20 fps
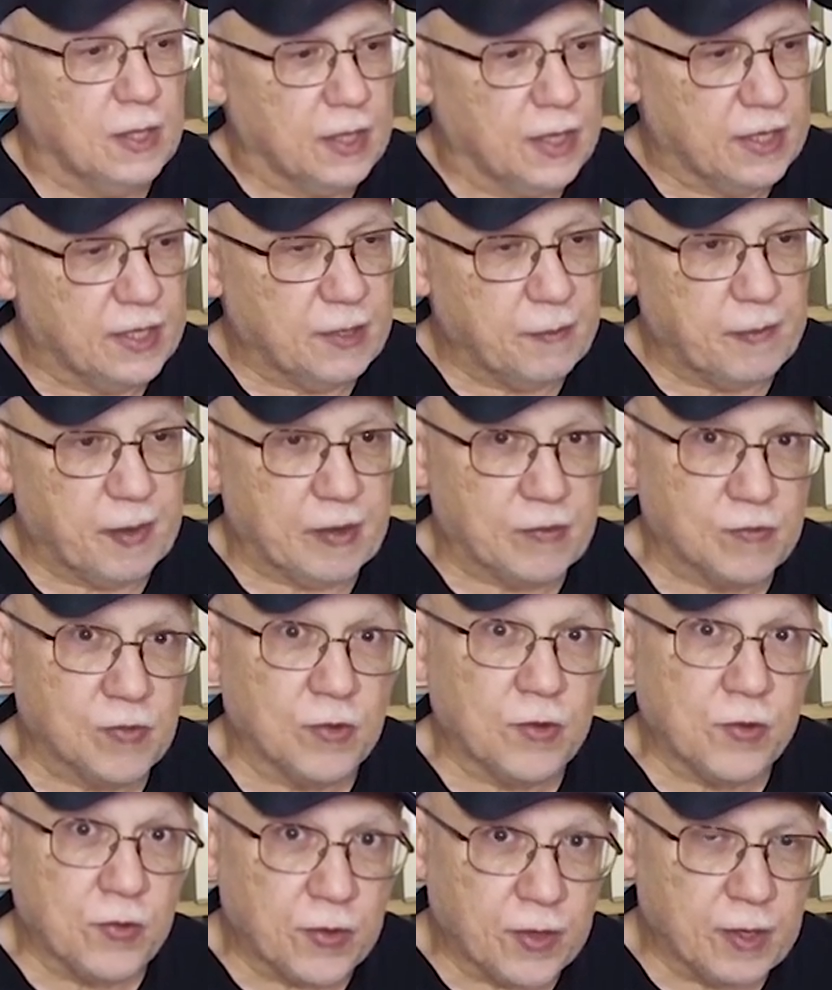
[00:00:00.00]
It depends
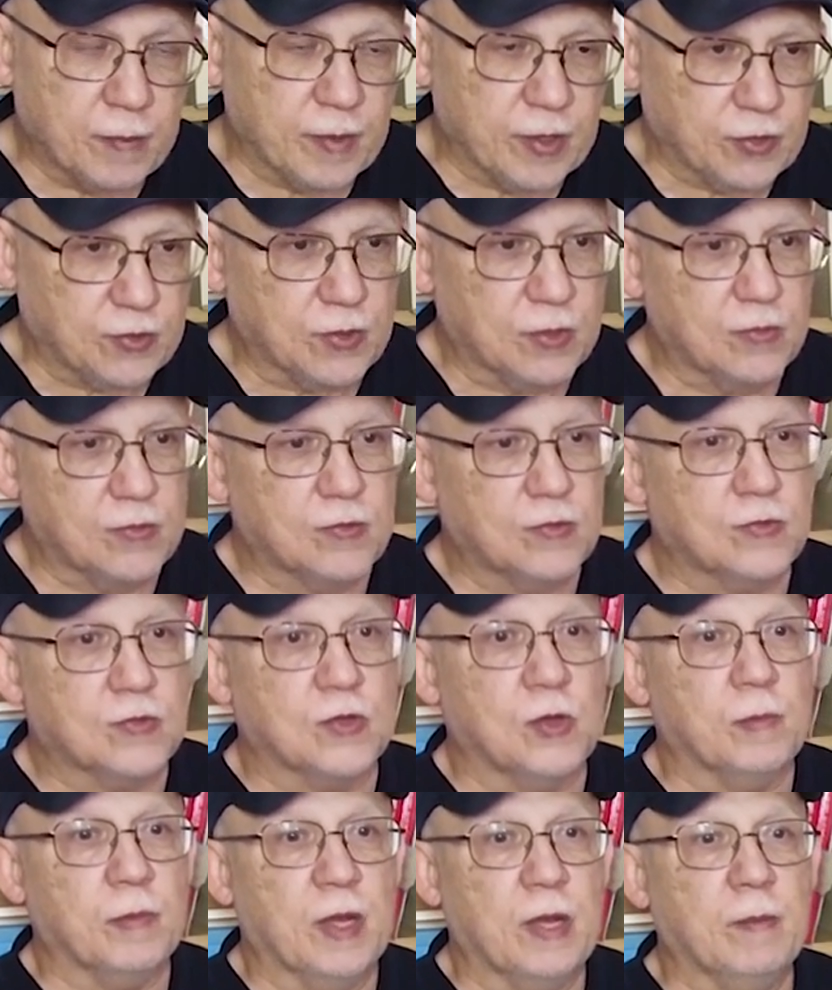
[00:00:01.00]
on your image.
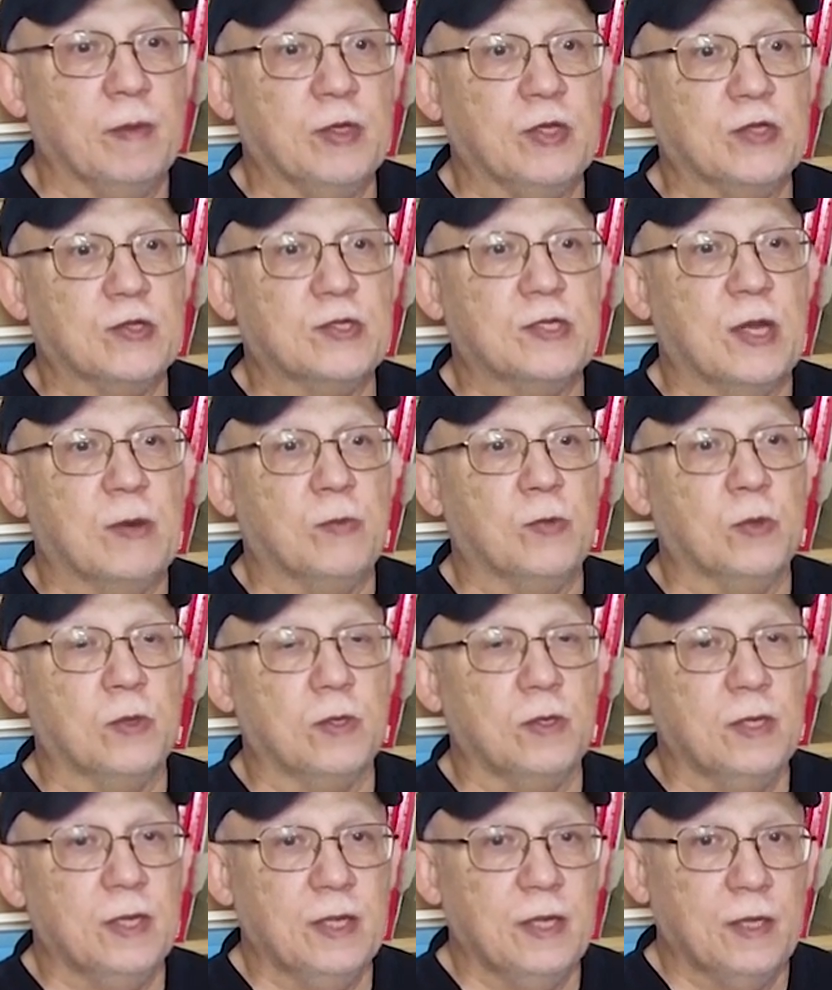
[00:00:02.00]
Some images that
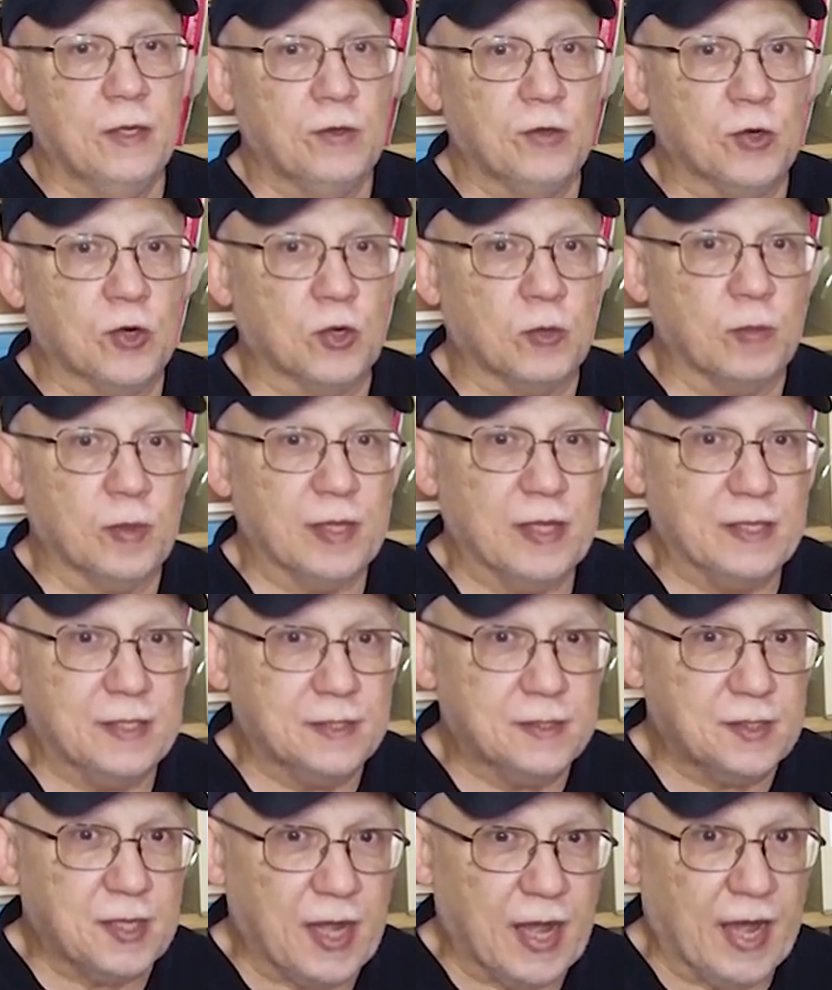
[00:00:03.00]
will normally
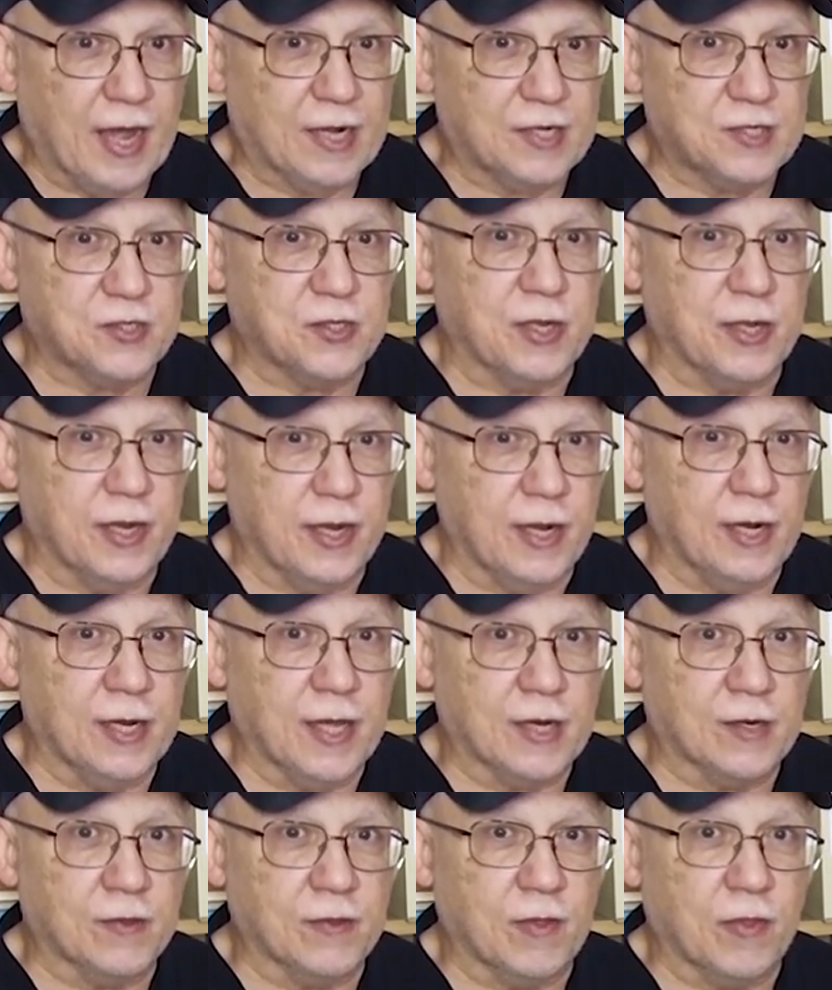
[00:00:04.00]
tax the hell
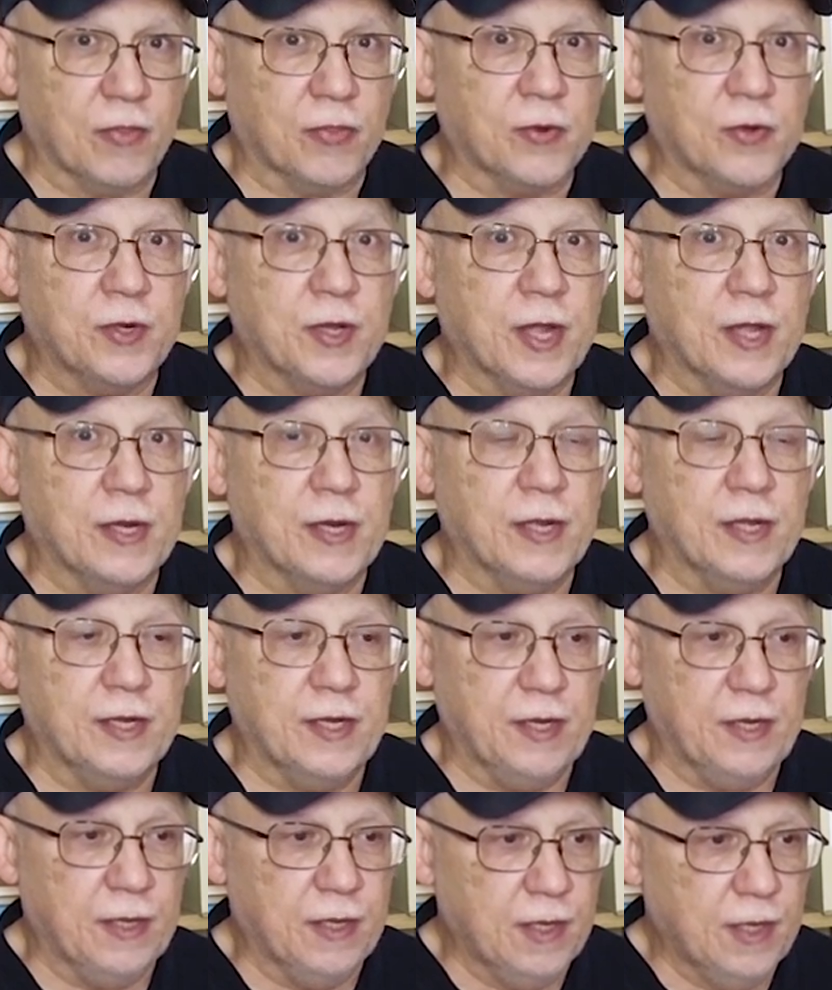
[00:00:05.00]
out of the thirty-eight
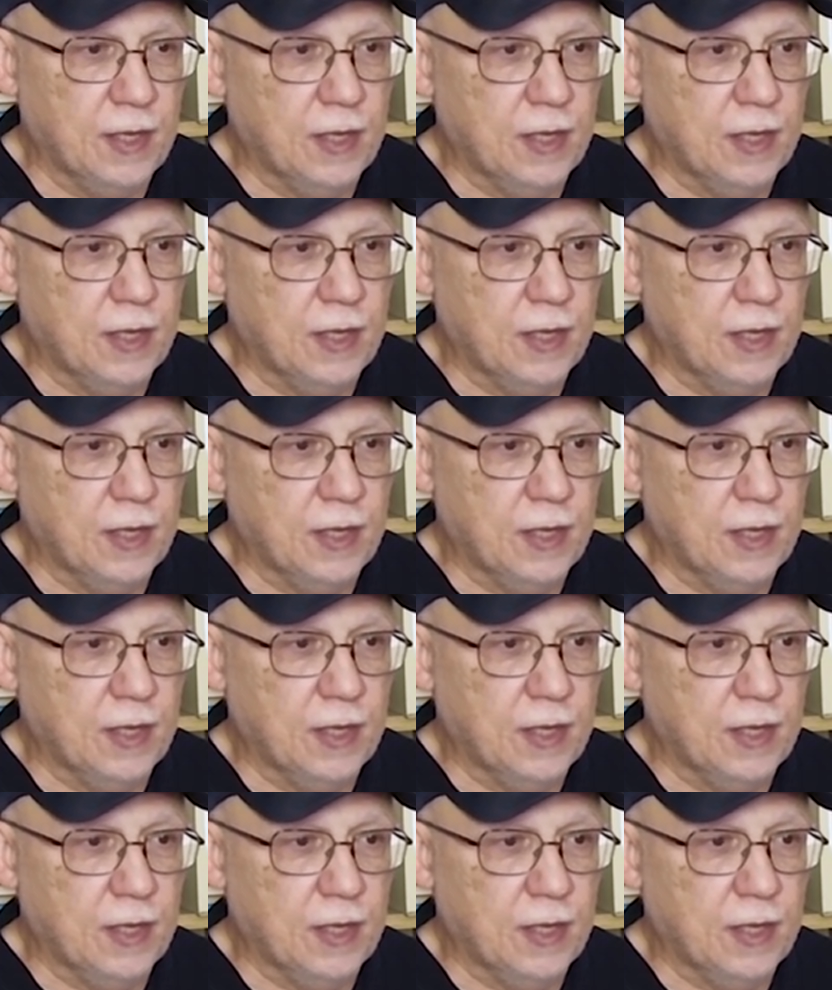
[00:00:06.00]
eighty